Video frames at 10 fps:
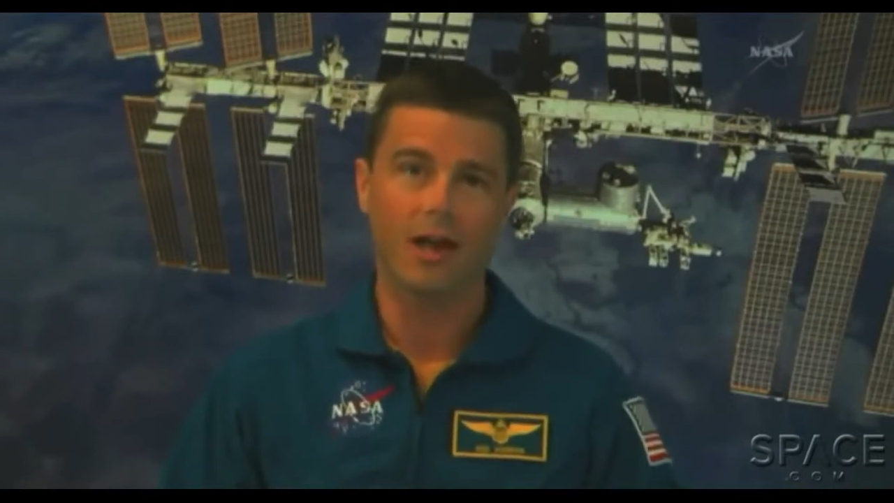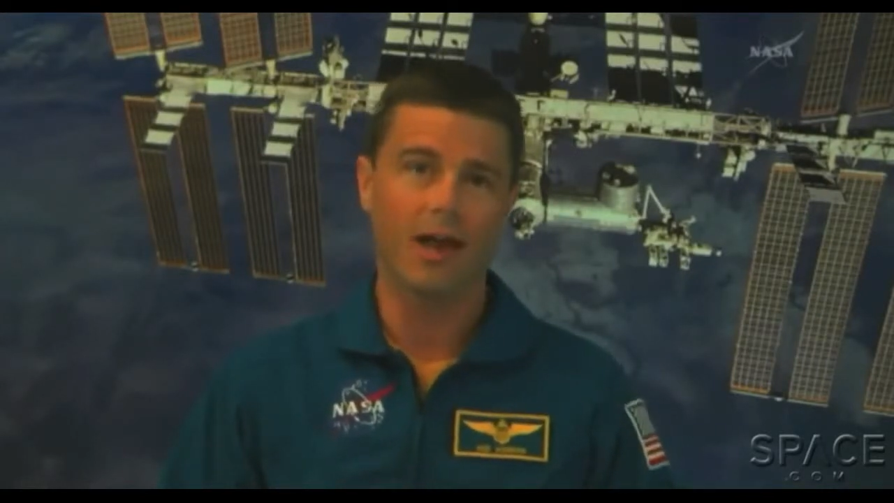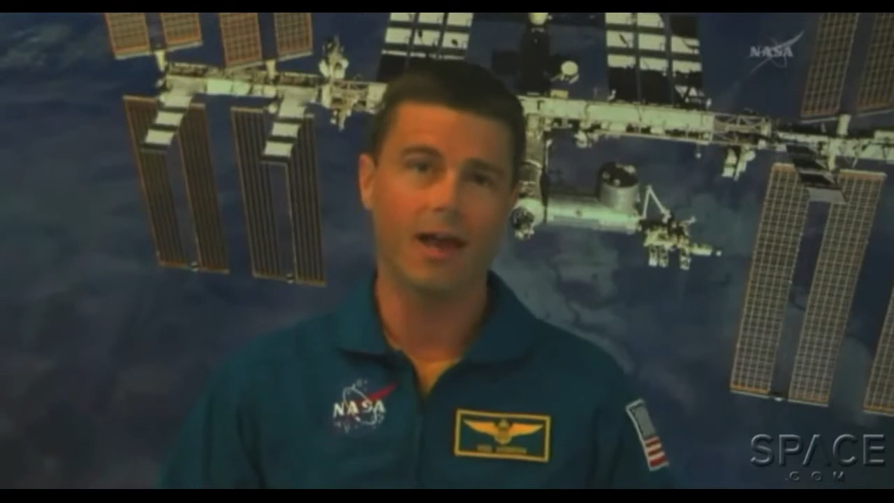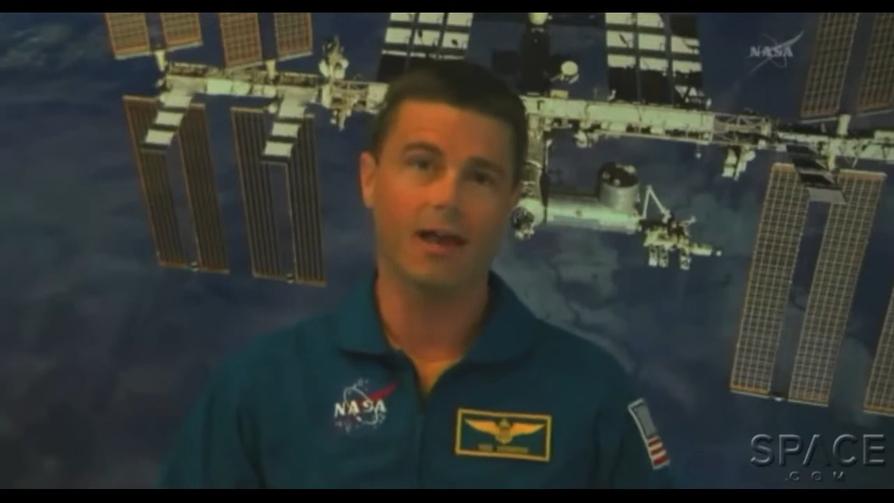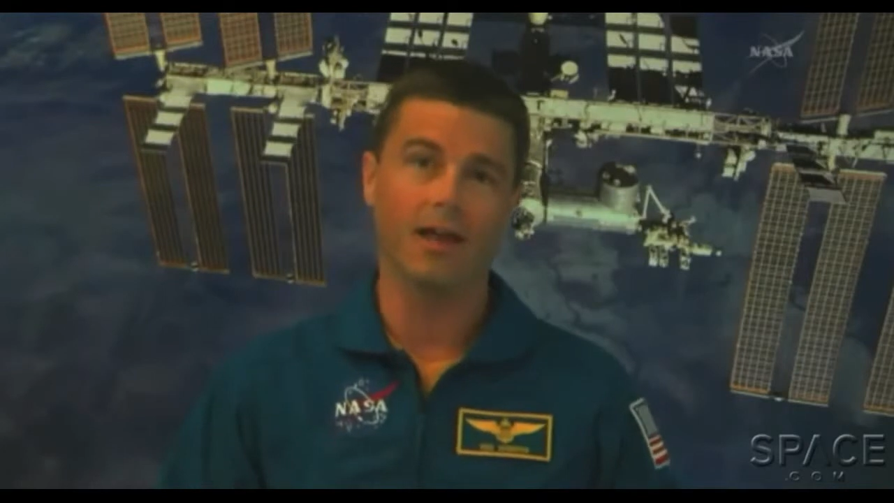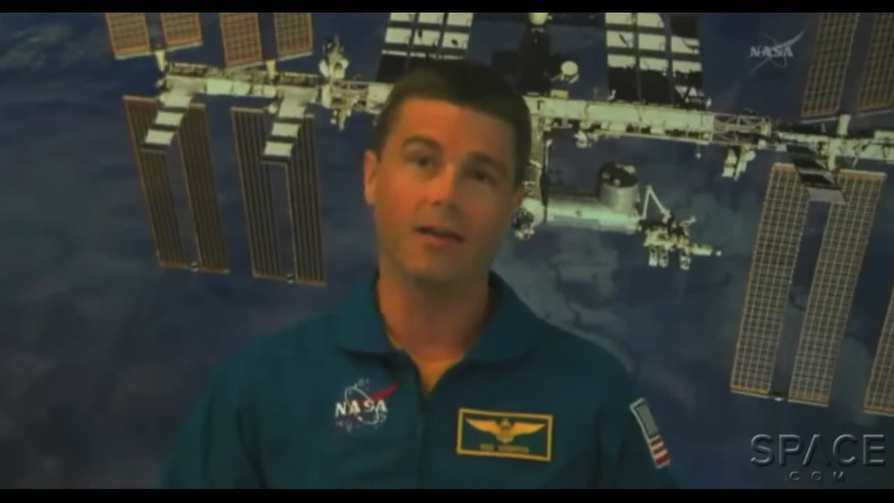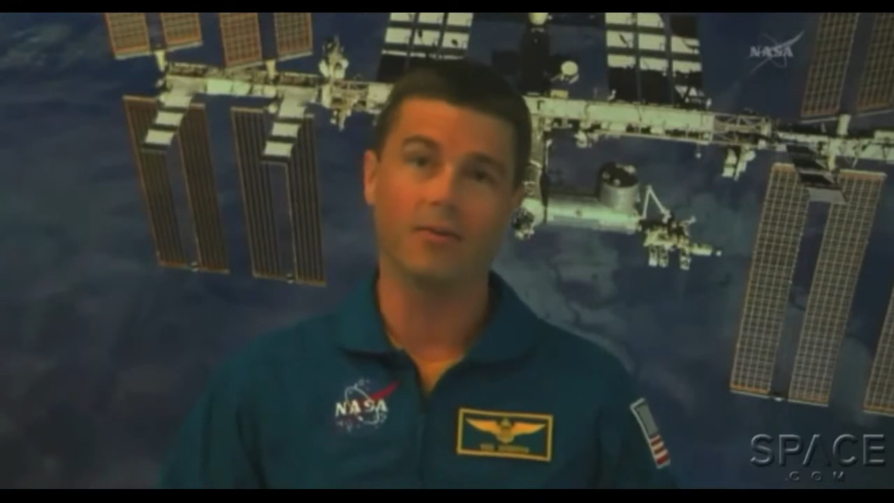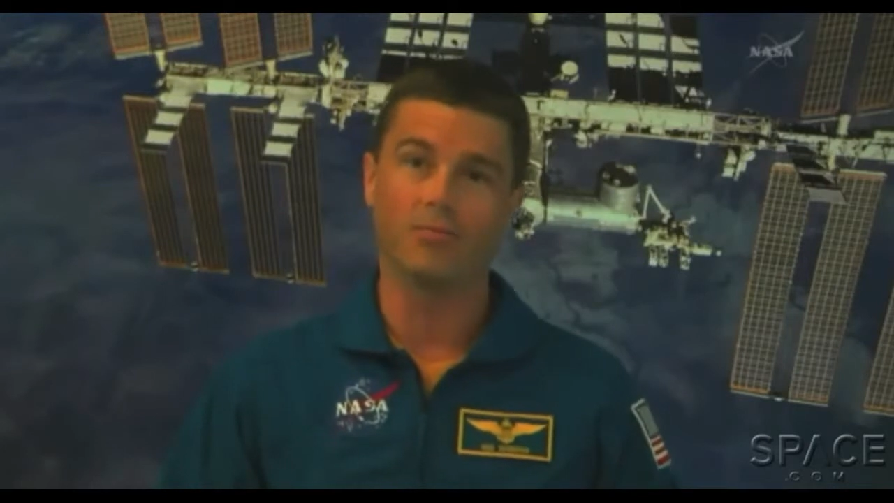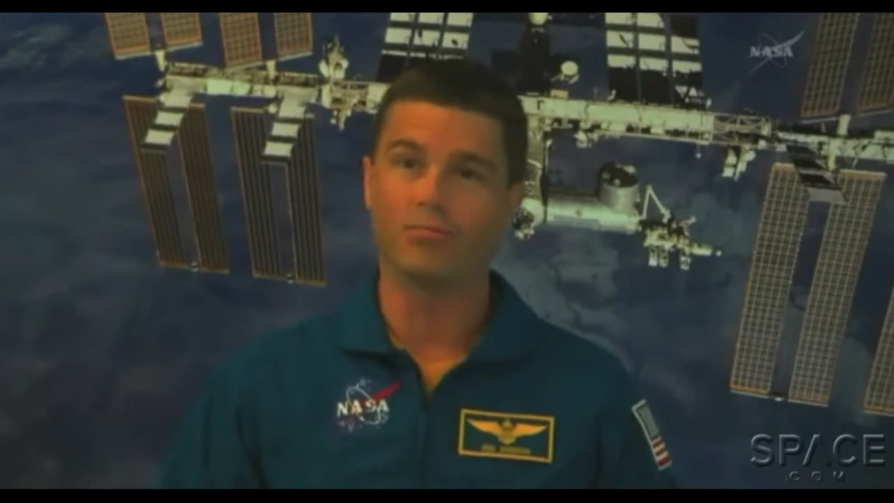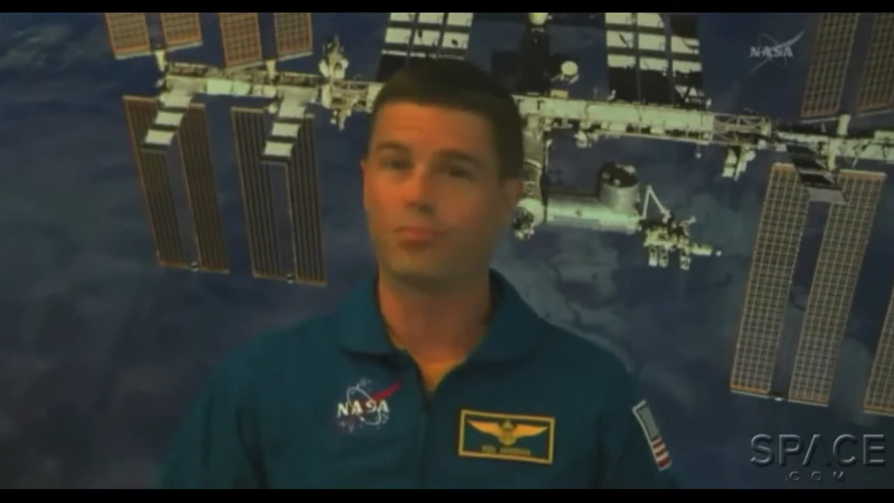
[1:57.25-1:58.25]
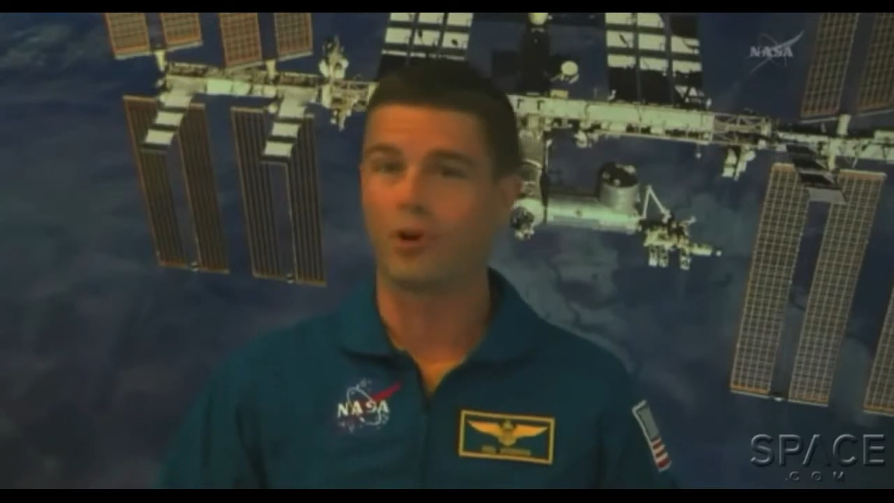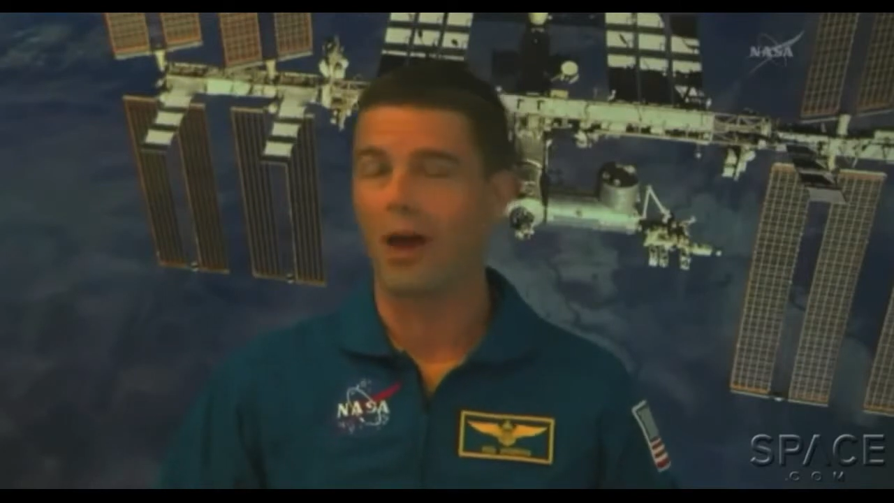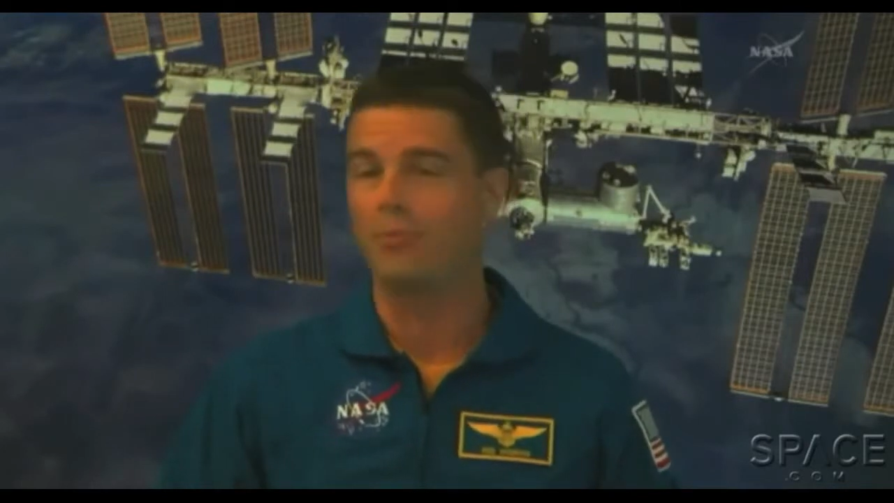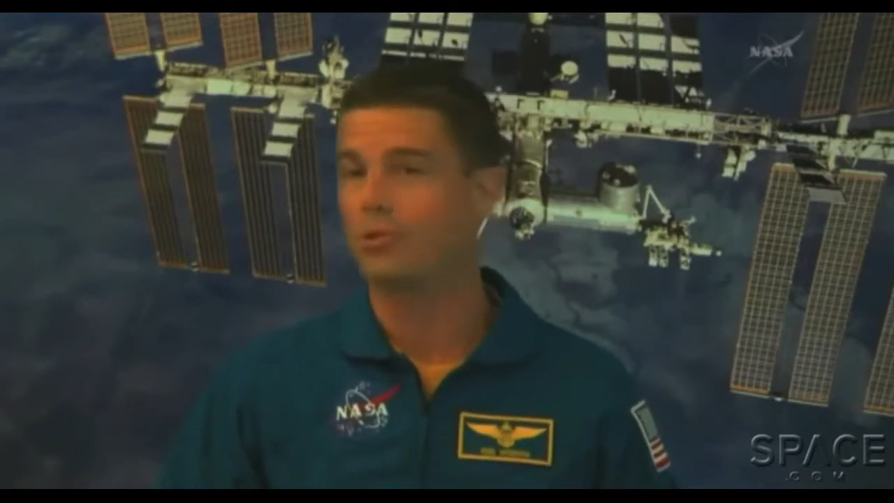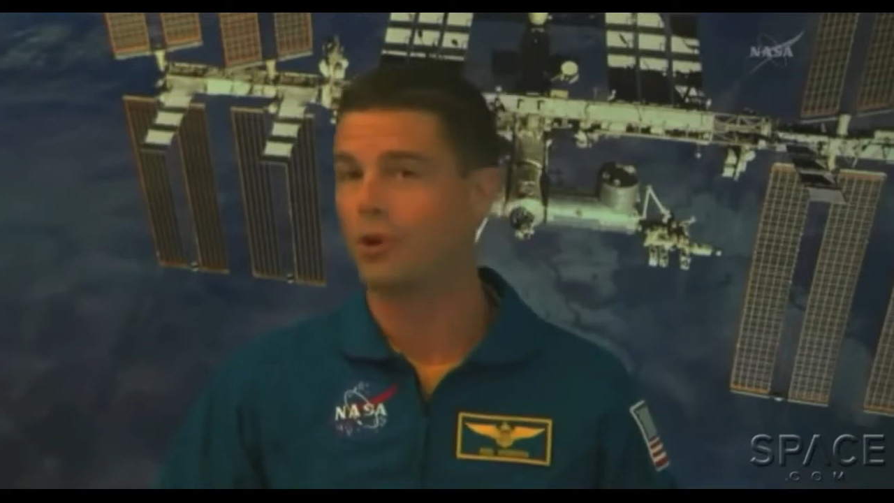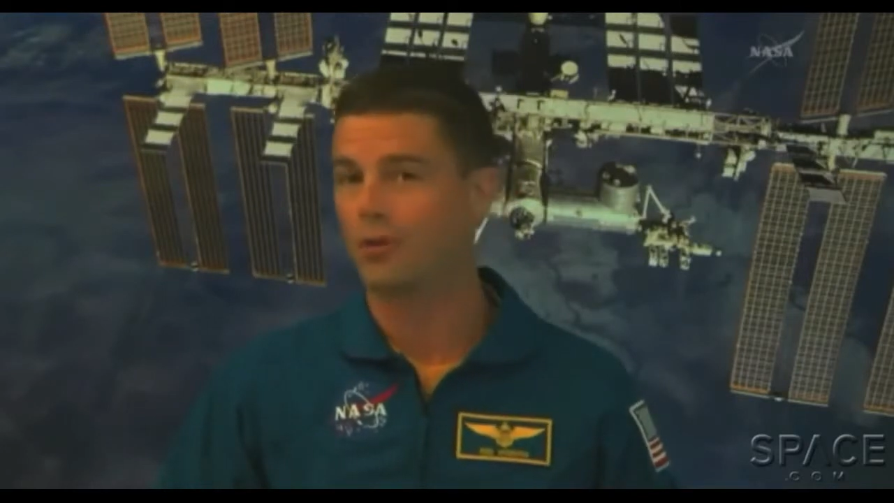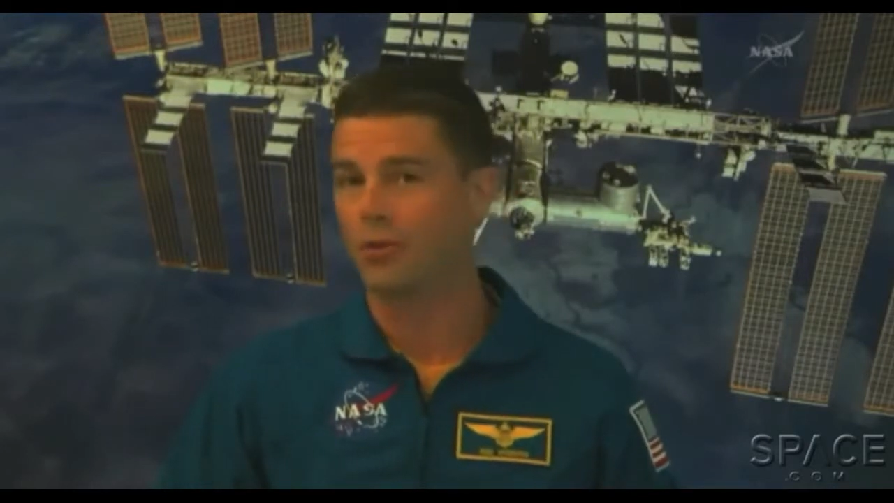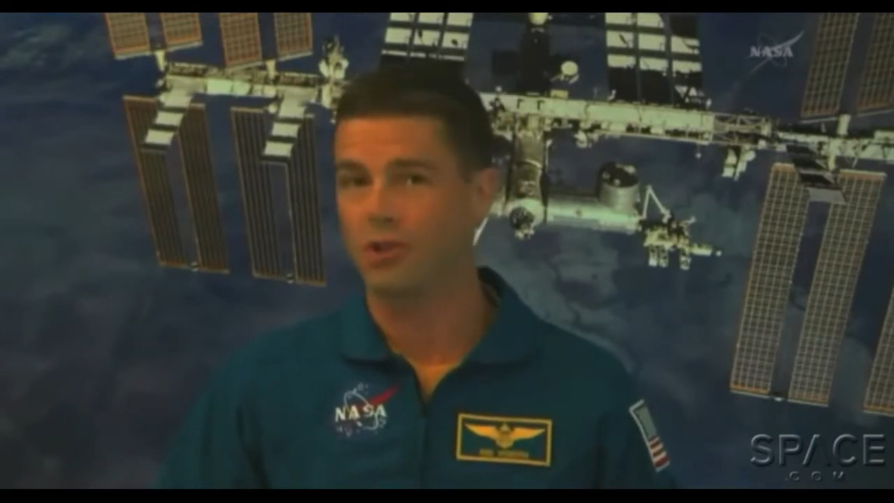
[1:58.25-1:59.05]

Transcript: and Perhaps you were in